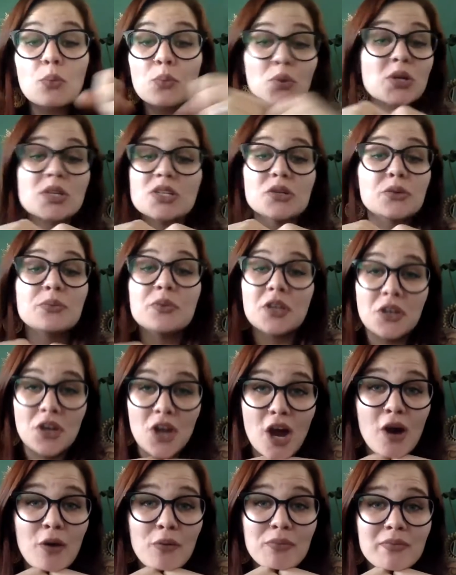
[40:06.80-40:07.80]
presume to
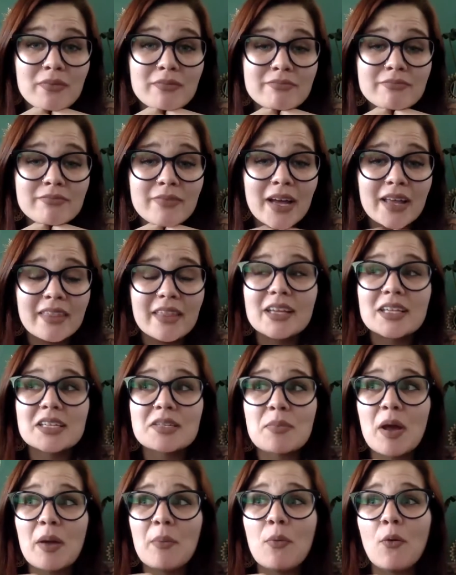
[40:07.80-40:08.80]
know, I think
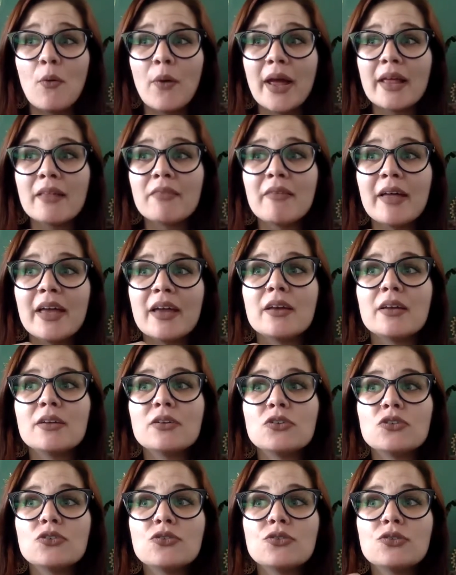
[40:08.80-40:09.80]
is my point. Like,
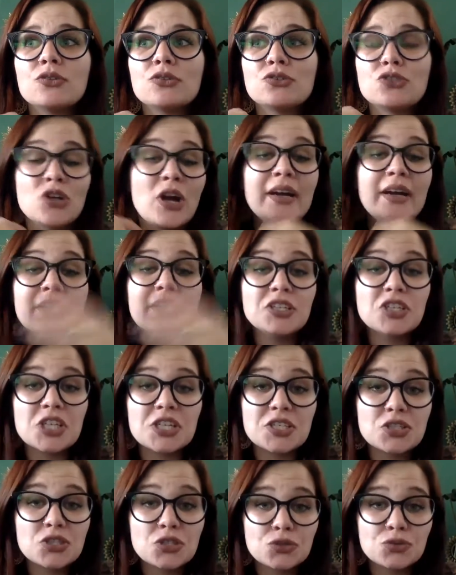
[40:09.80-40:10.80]
try to
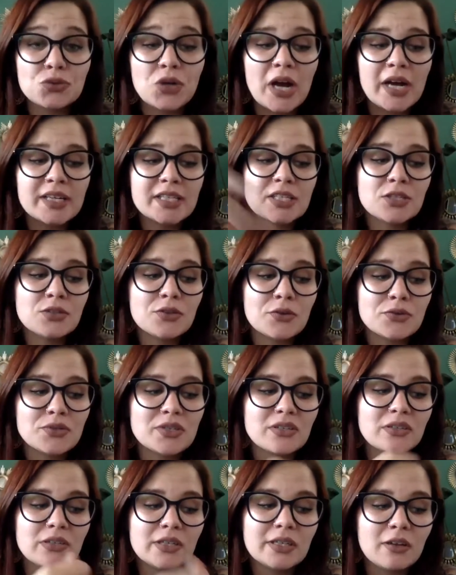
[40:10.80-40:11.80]
just trust
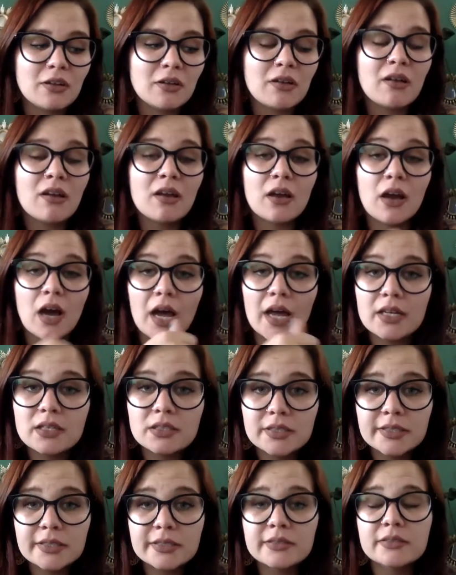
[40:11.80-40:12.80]
those little gut
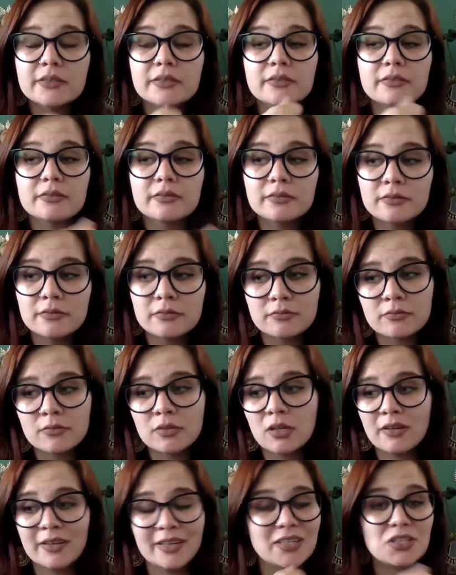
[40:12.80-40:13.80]

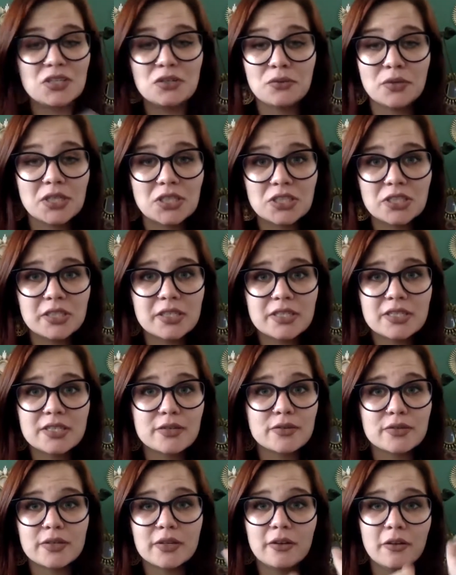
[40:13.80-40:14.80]
intuitions,
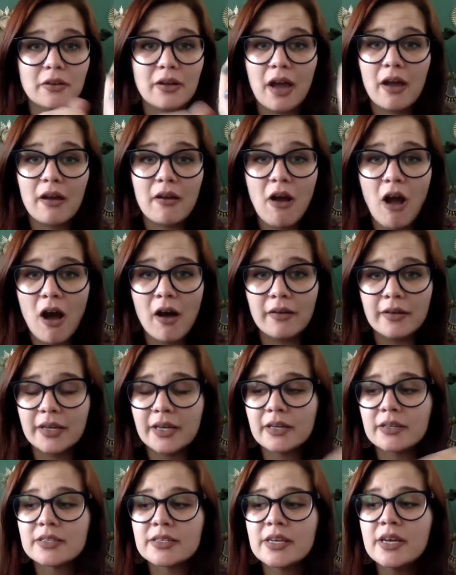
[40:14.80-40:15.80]
those little gut
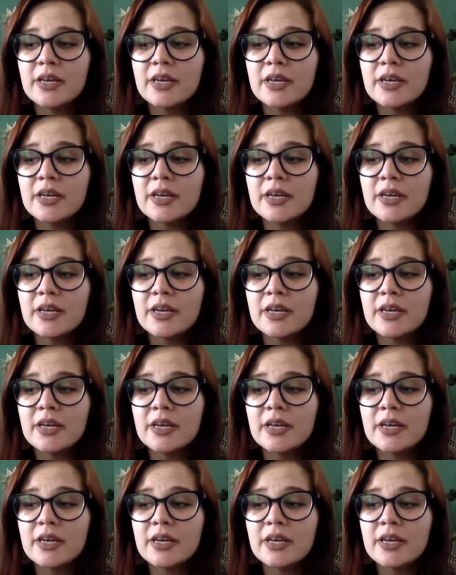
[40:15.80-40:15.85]
callings.